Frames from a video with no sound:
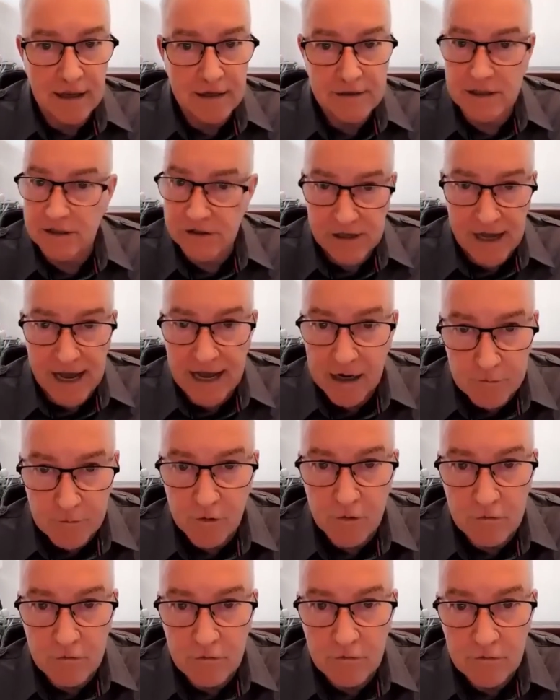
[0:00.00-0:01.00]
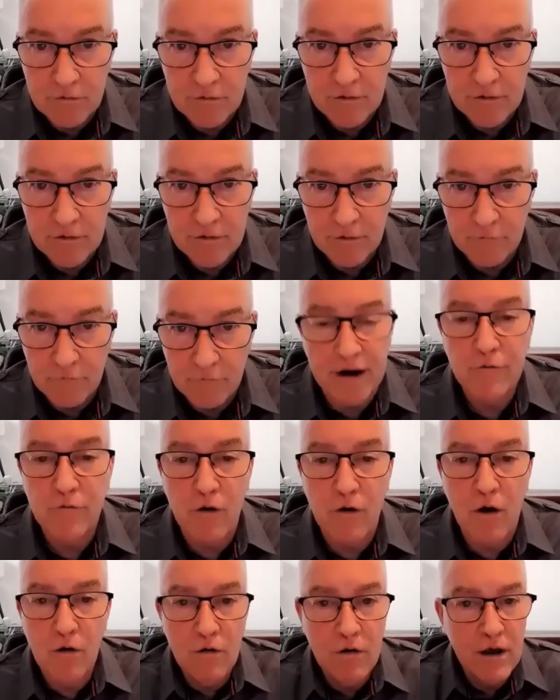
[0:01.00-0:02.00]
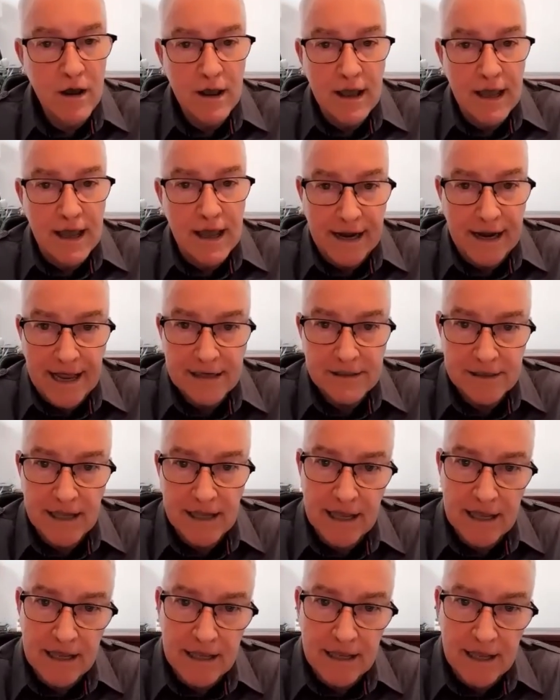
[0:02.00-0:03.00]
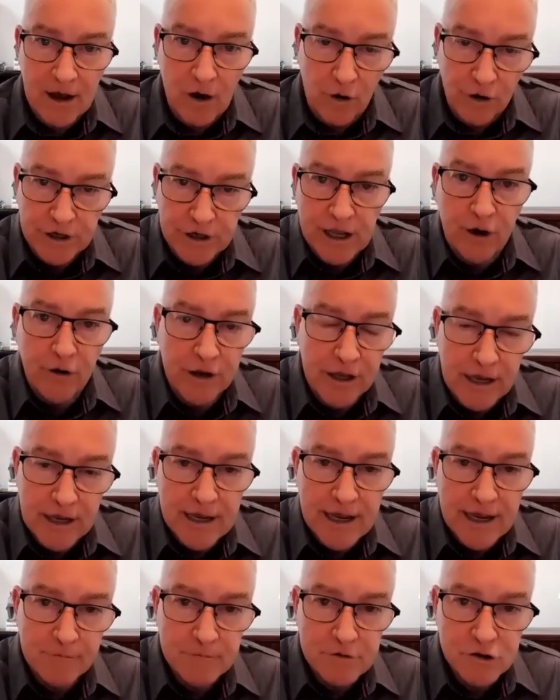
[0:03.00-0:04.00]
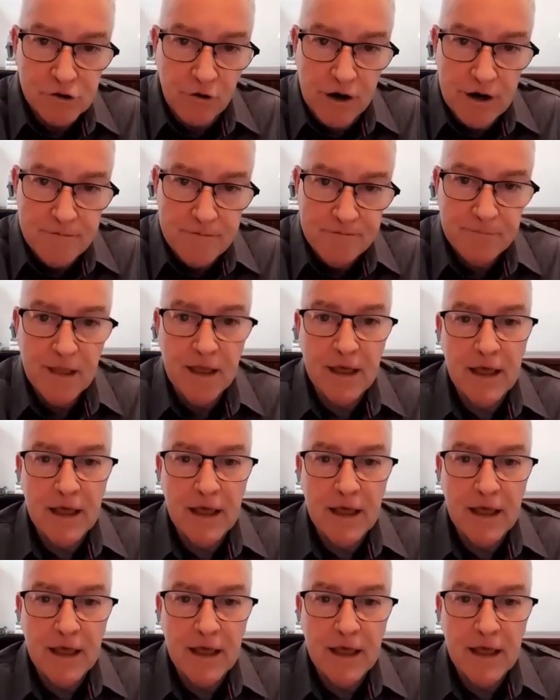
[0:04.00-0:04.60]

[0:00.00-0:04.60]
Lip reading: saleable rent roll. It has a ongoing income stream.